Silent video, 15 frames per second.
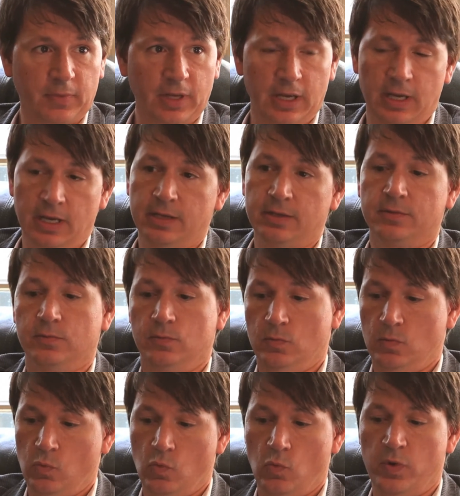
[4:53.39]
and
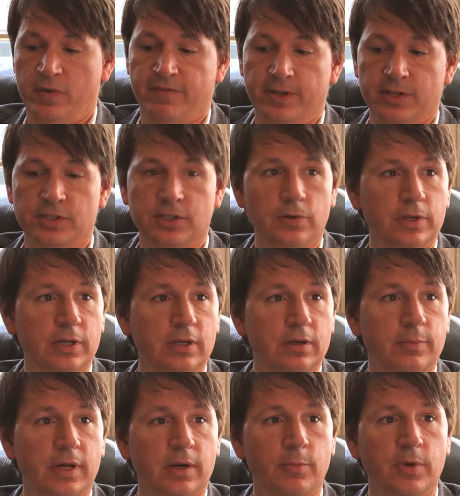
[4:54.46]
we finished shooting, and
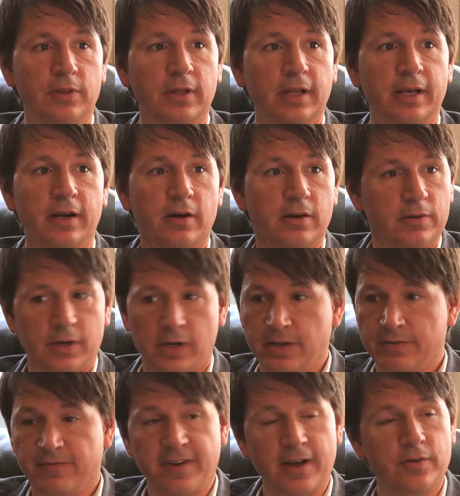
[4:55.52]
about a month later,
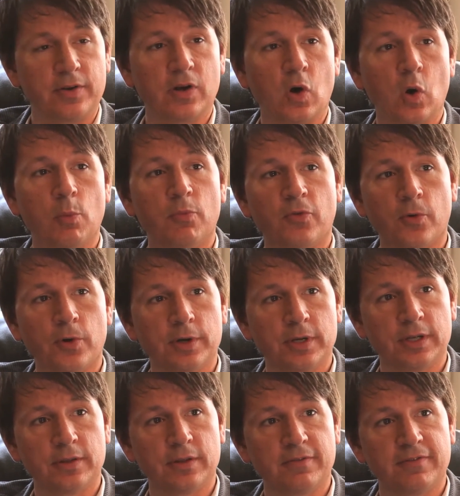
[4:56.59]
I found a home for it
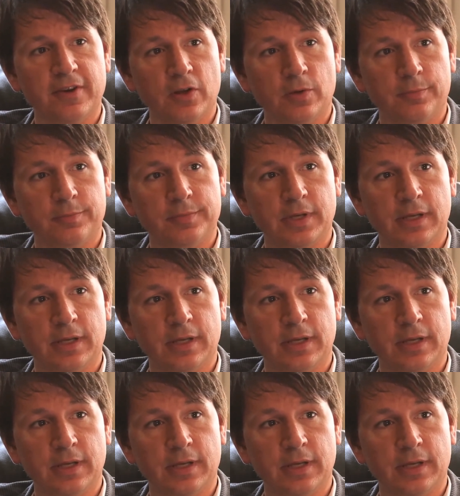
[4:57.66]
in the film,